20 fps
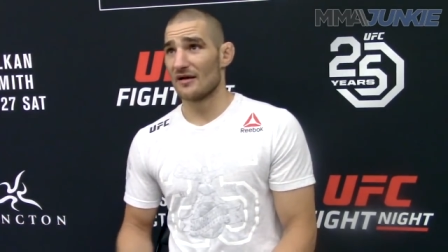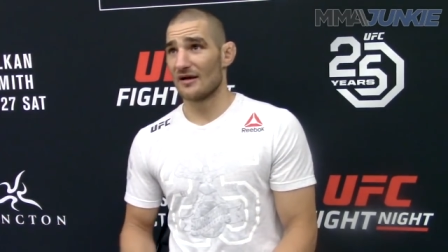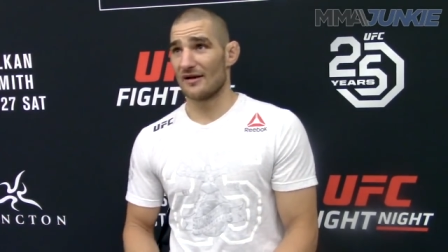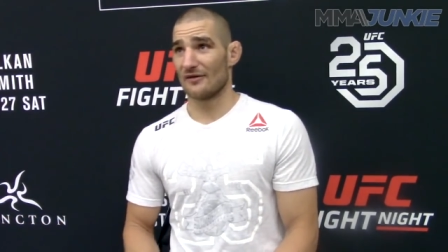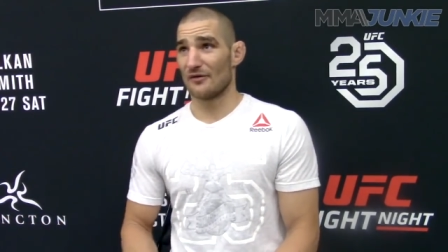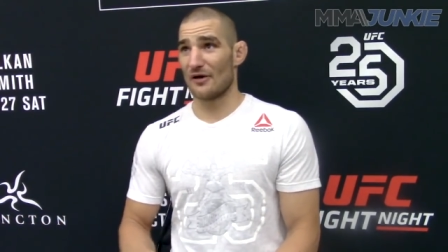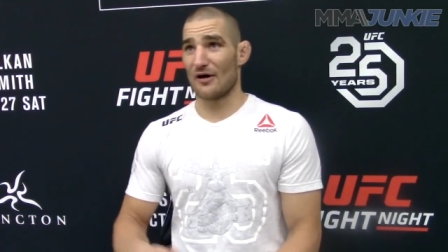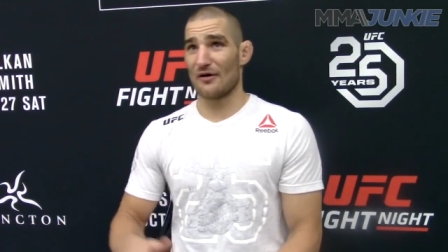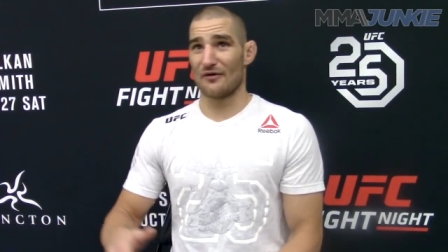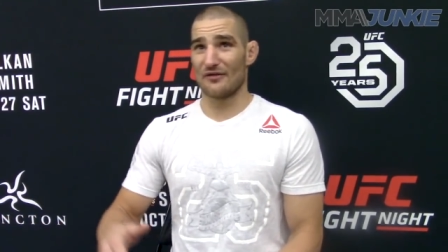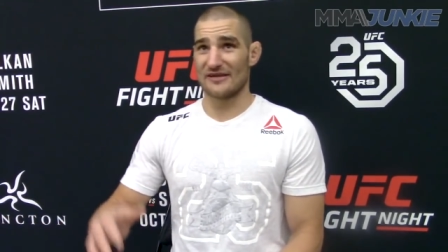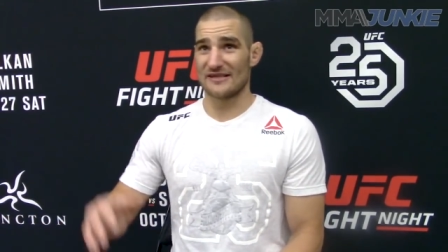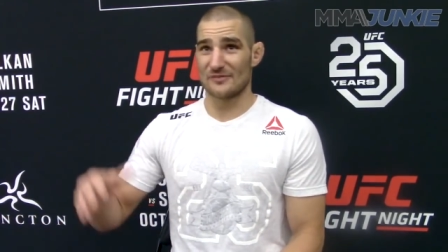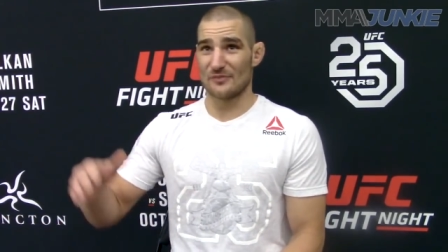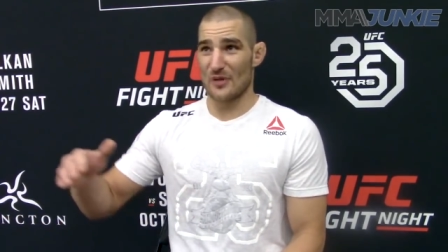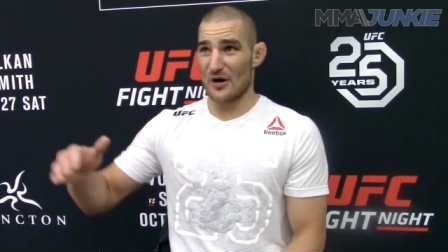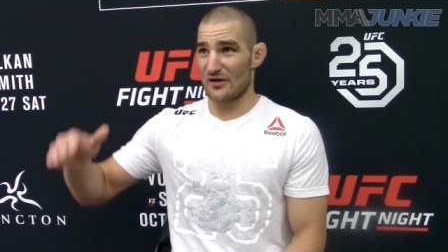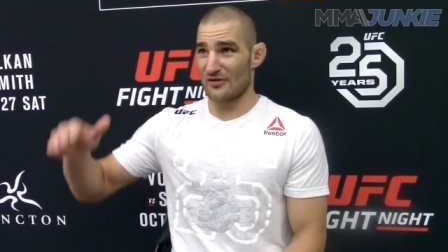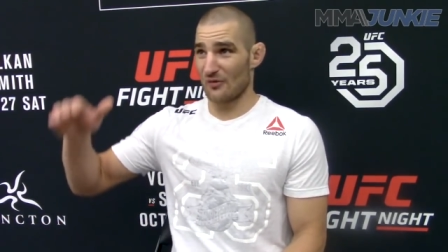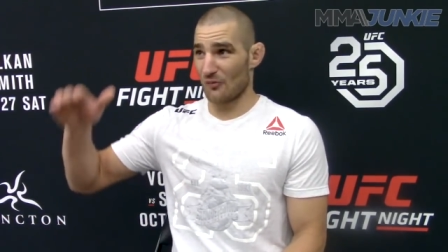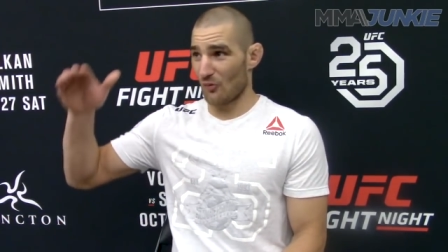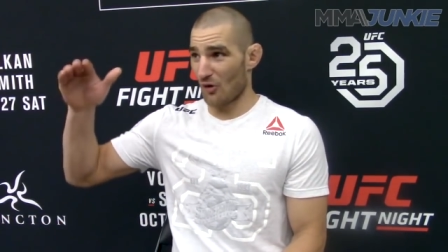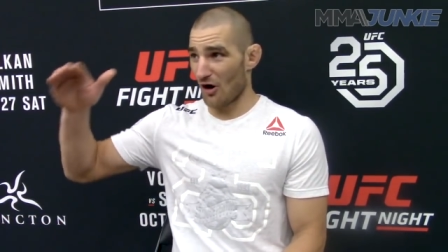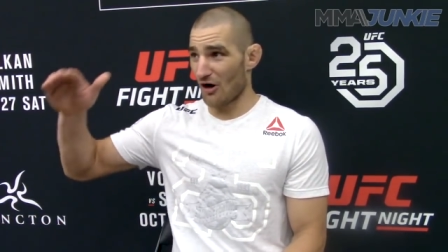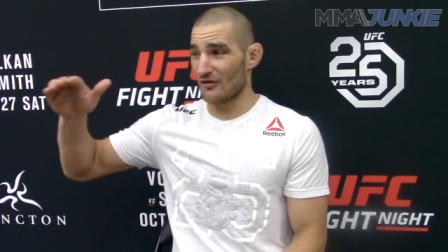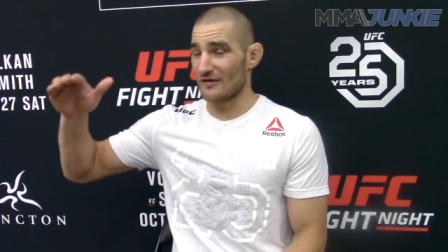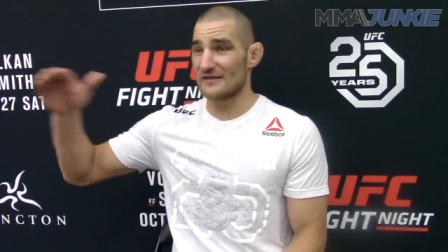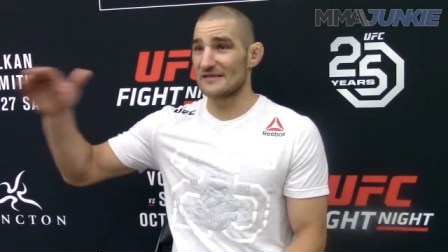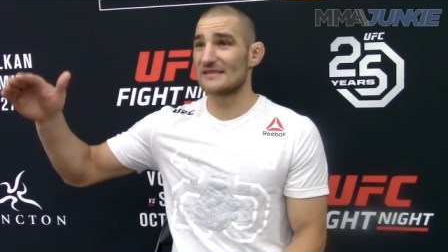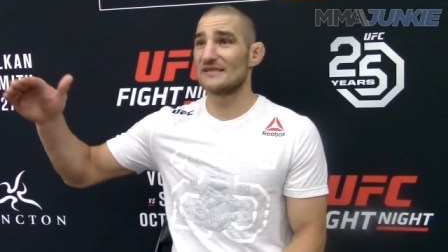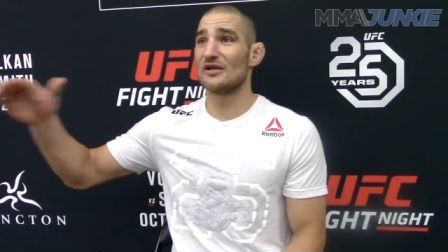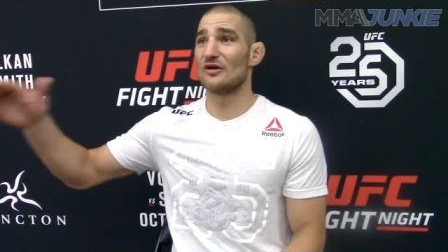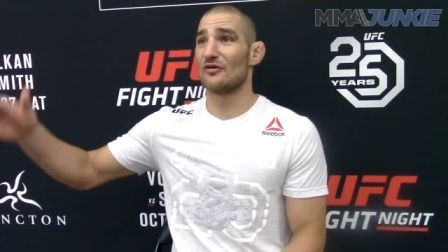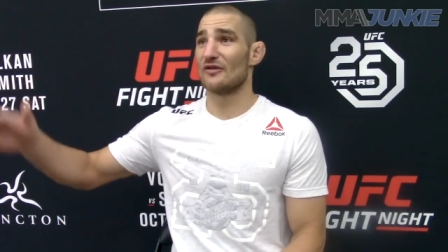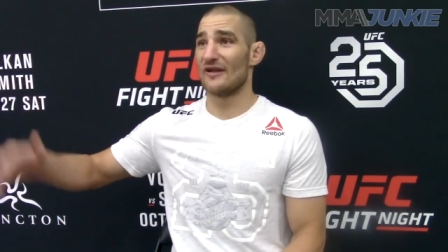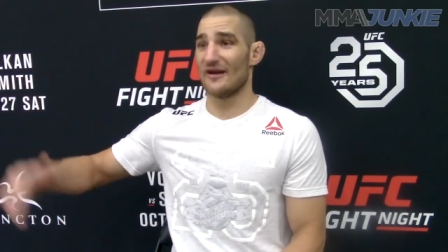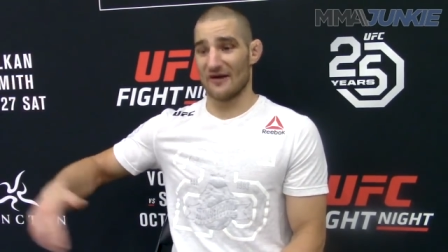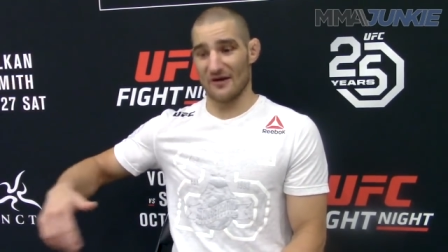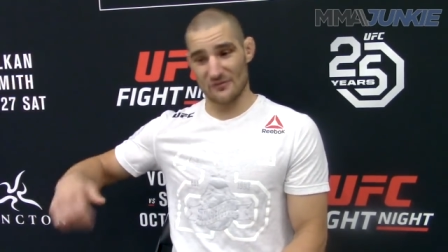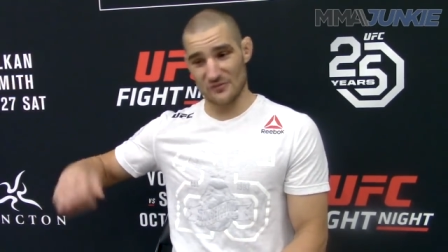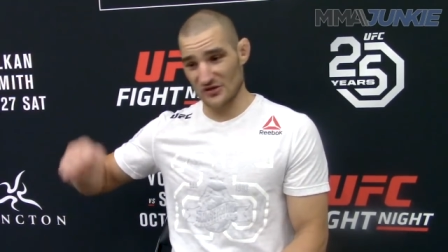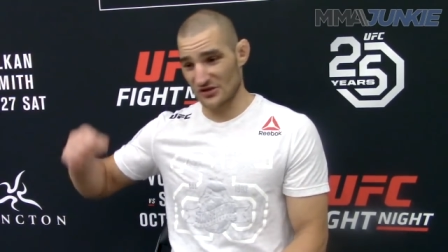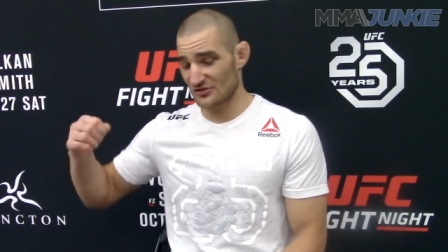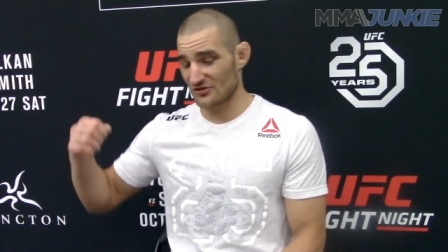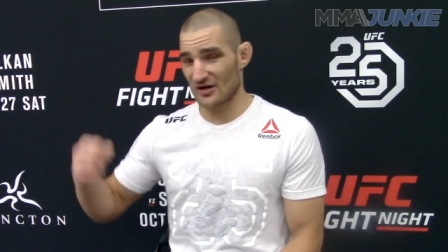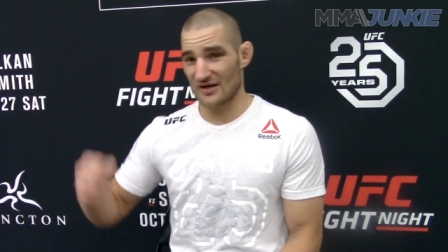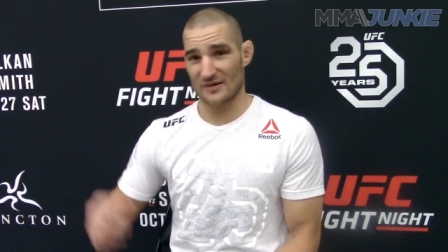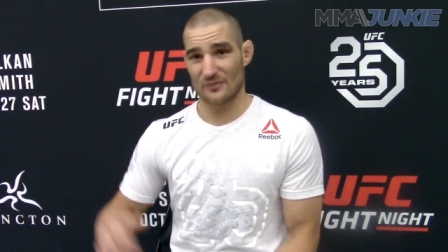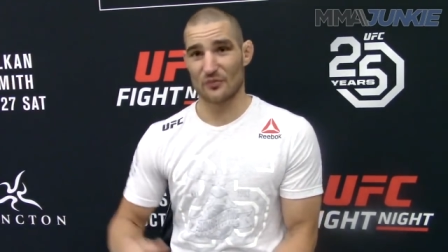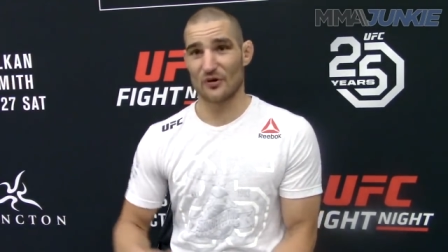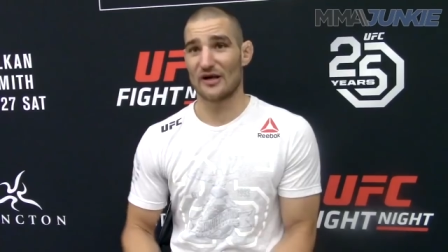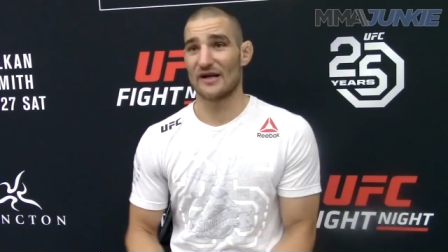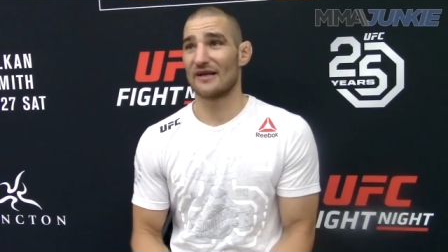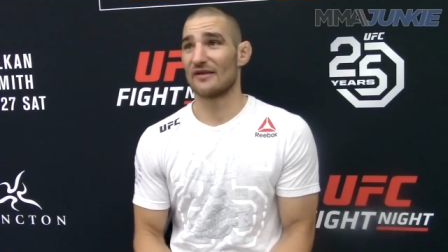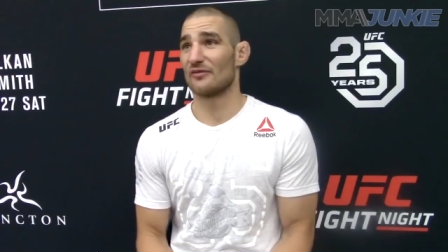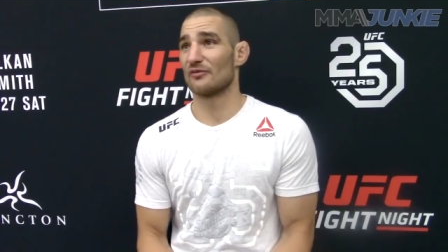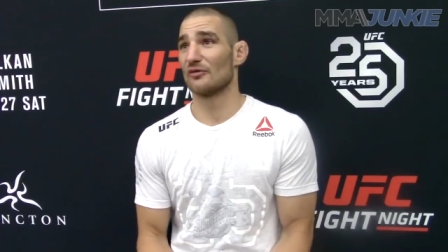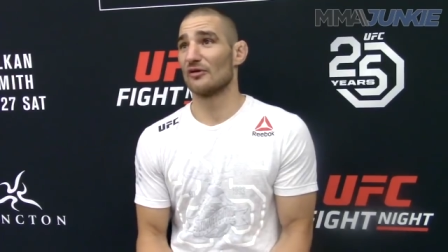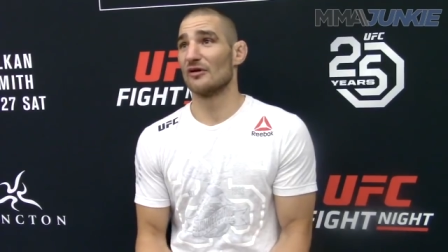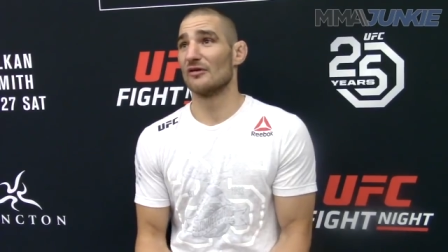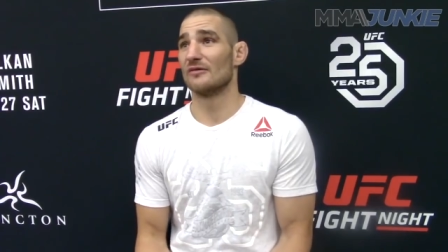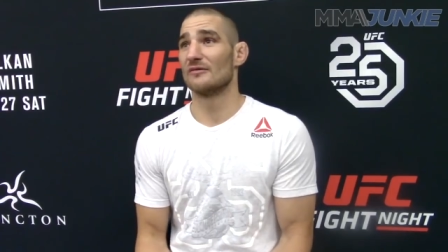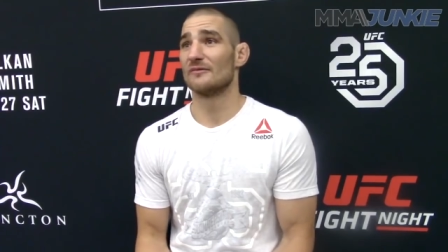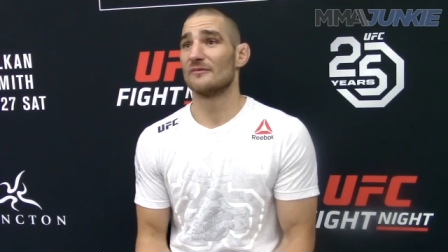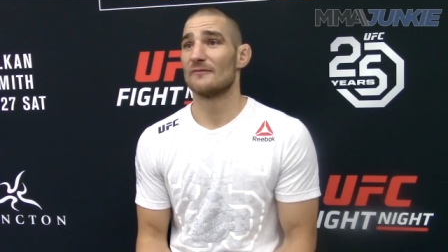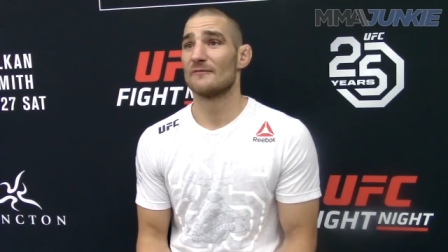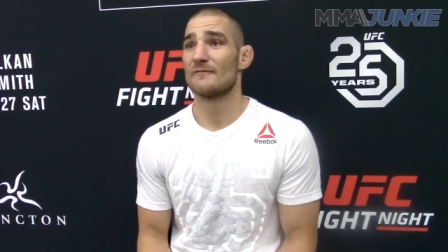I, I, the wall is still there. I'm just trying to break it through.